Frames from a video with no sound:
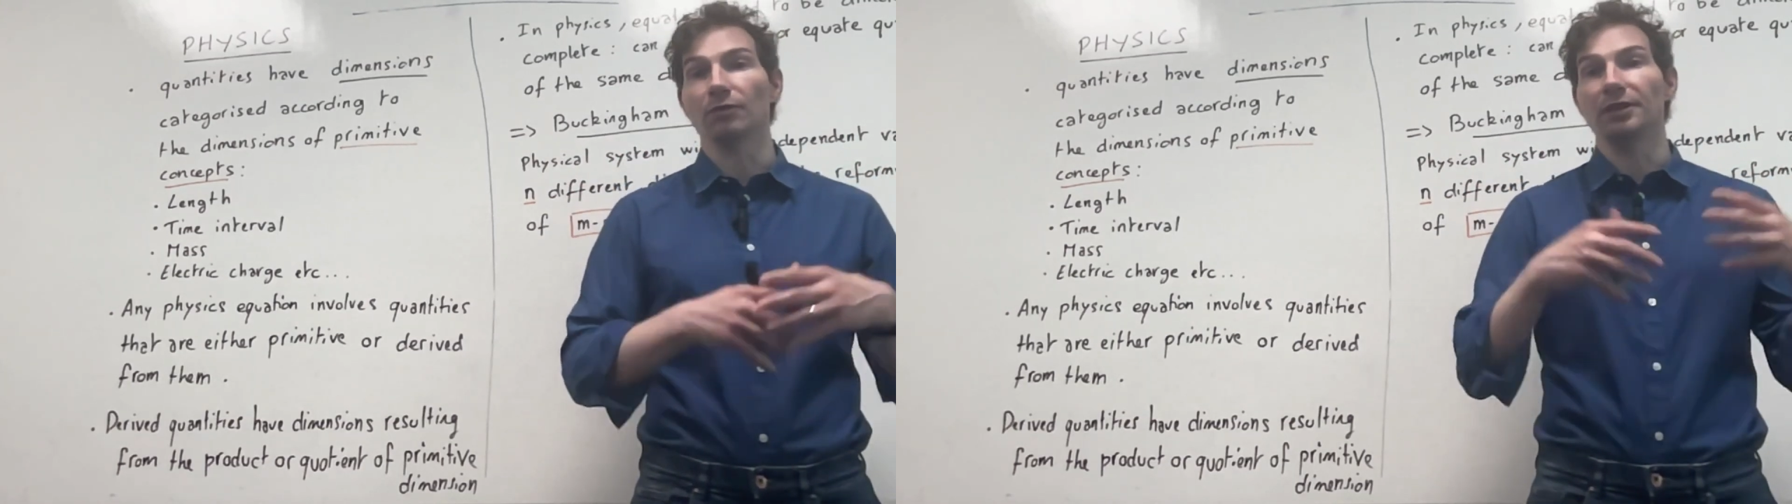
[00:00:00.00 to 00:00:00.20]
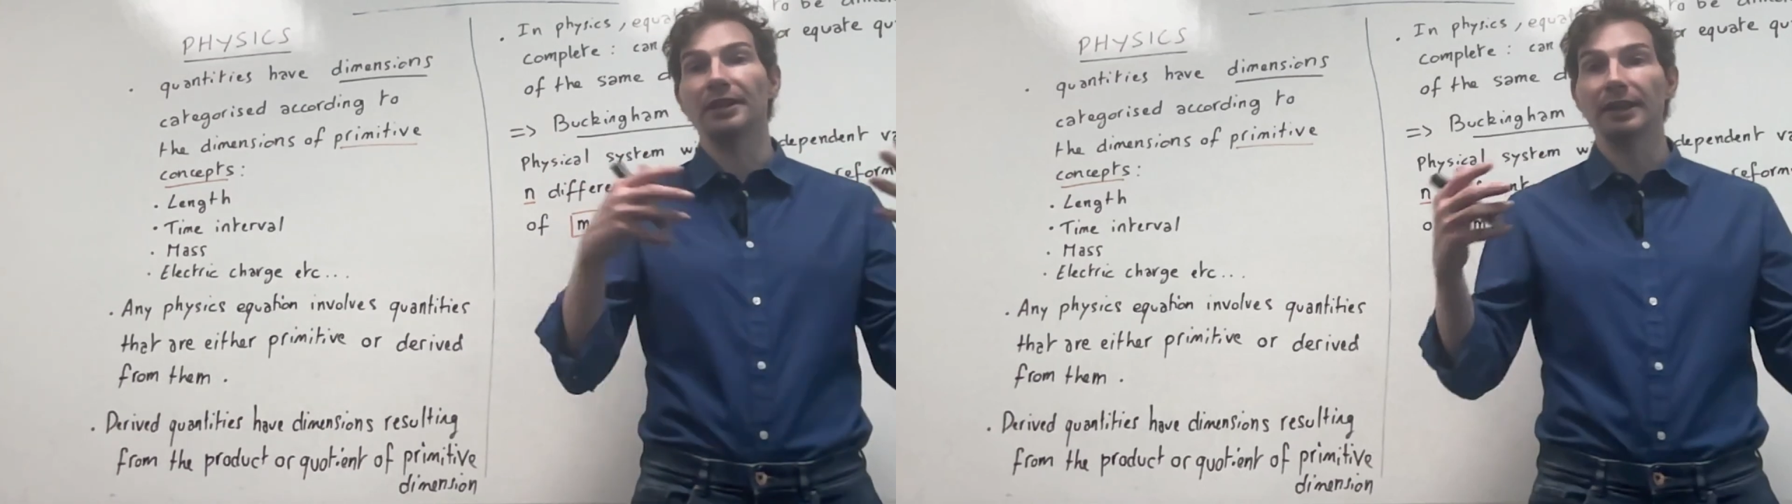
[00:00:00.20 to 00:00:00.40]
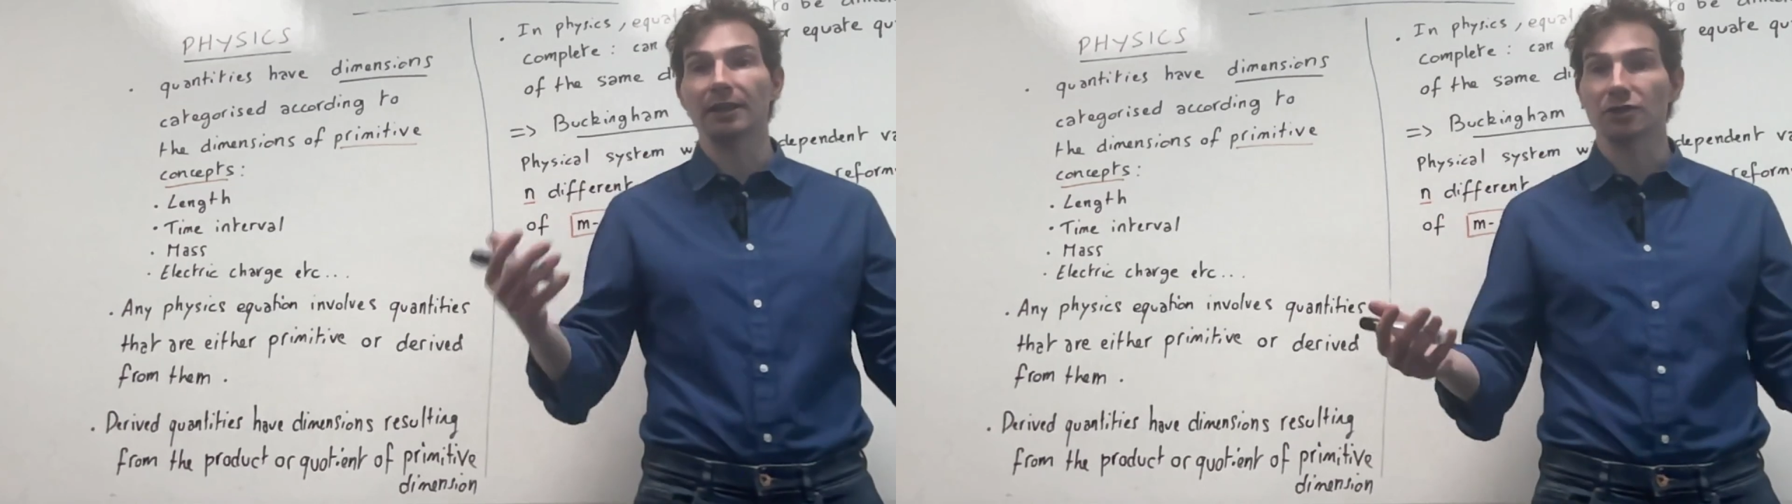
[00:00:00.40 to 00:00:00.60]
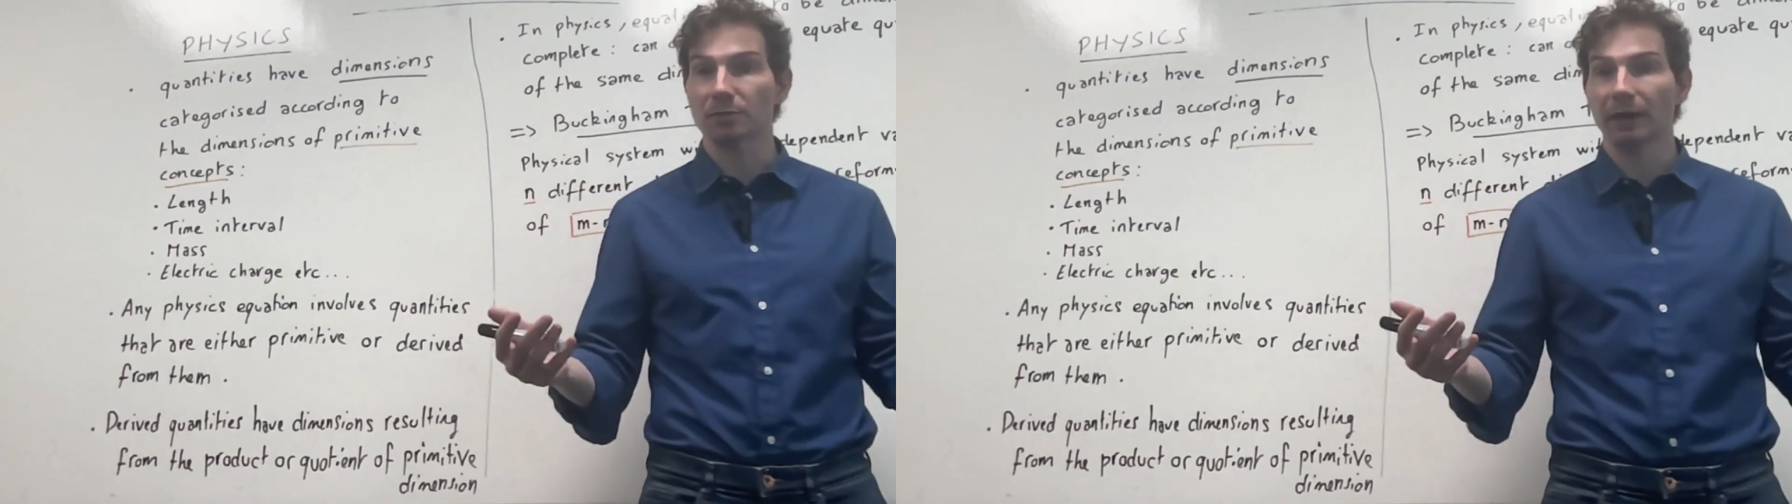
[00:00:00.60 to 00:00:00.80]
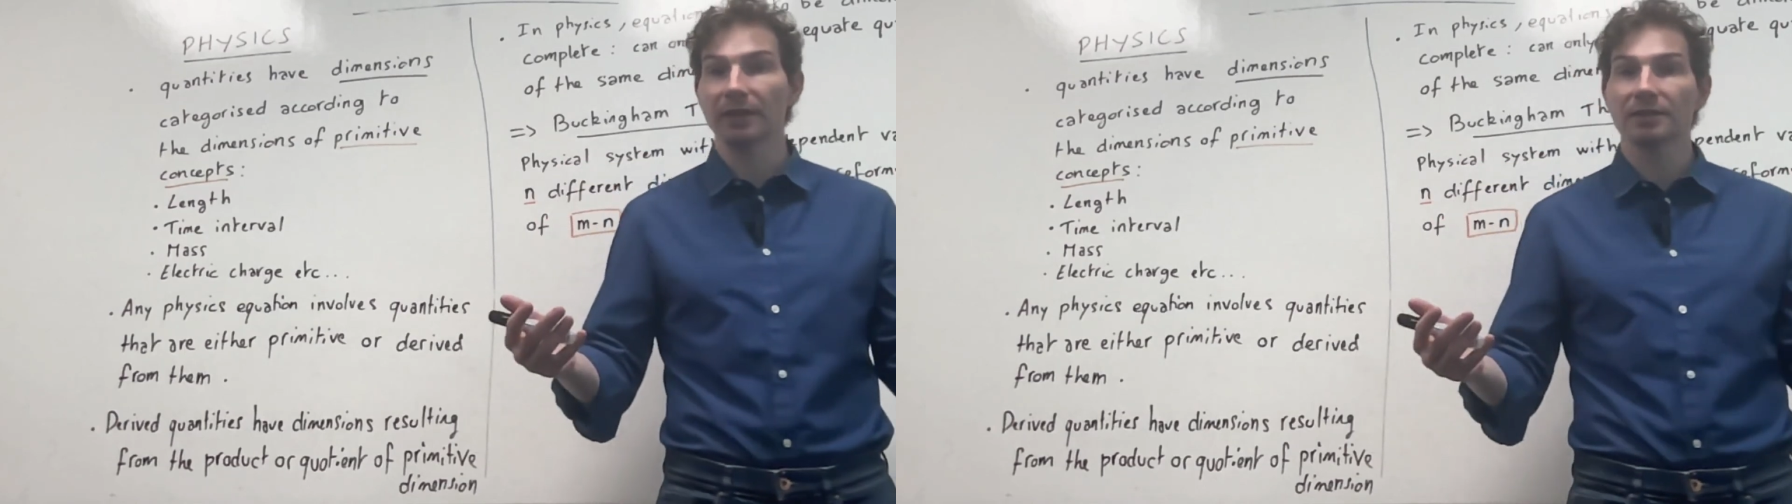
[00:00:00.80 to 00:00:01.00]
linear
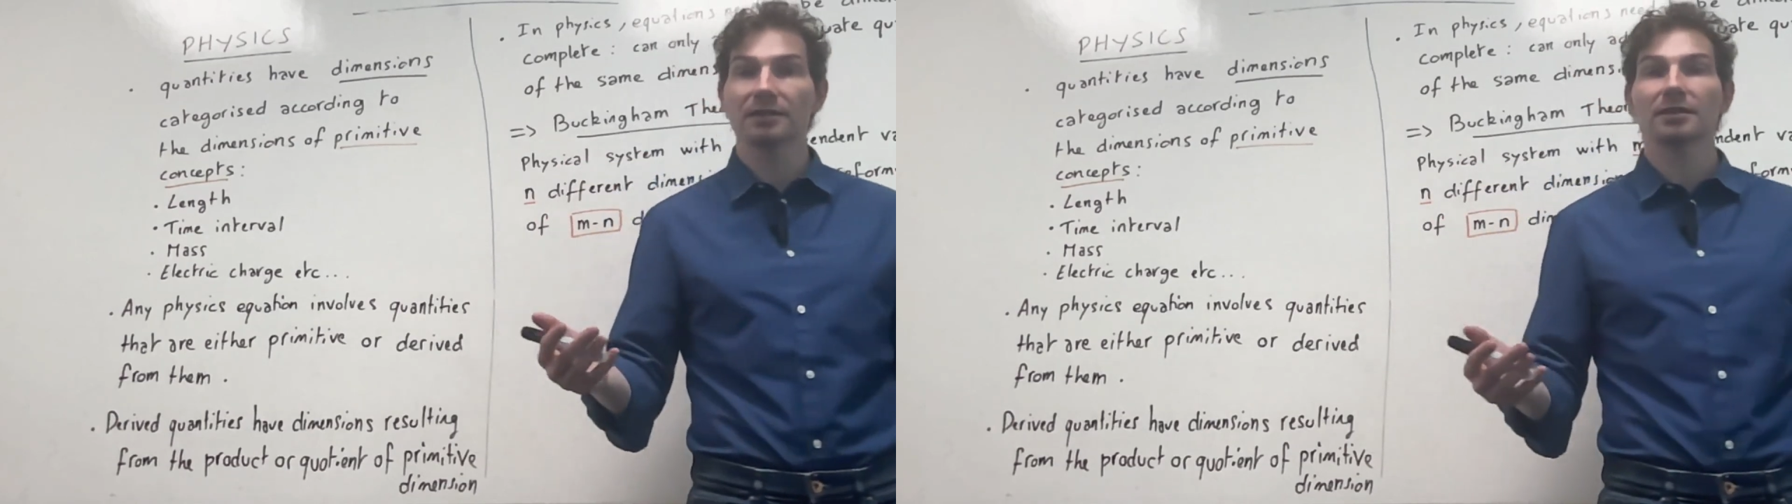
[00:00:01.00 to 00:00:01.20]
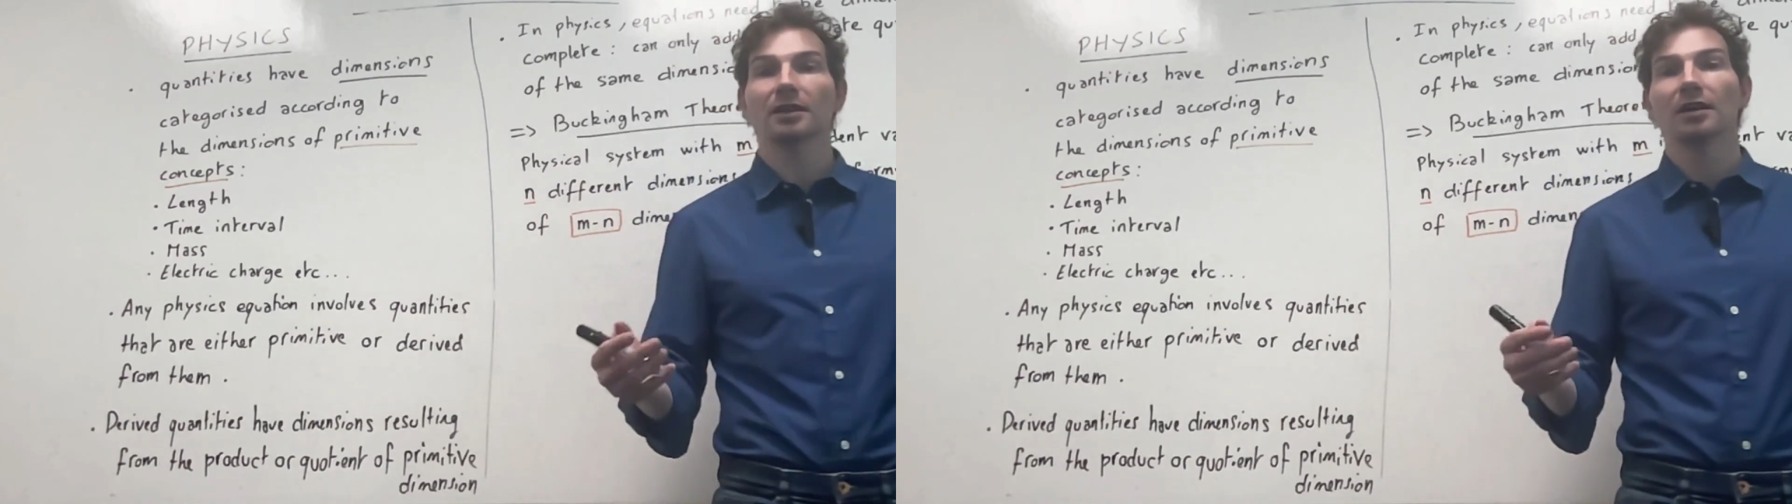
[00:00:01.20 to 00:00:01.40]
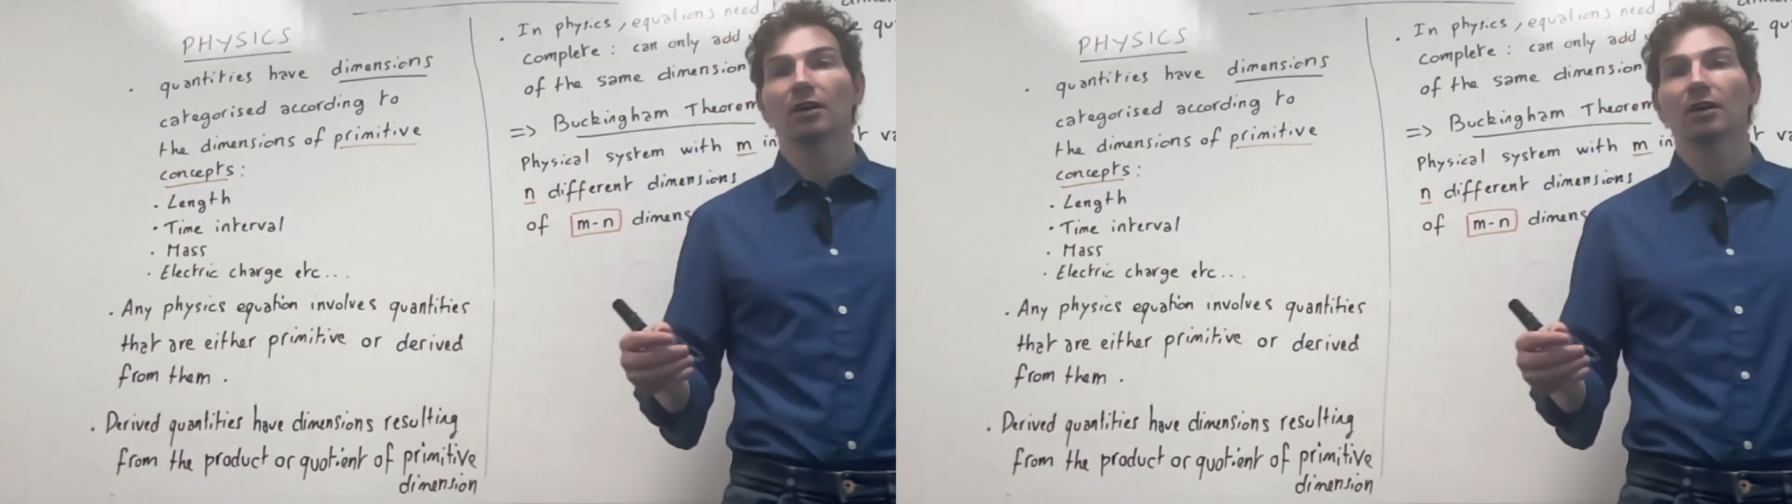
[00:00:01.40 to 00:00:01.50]
space,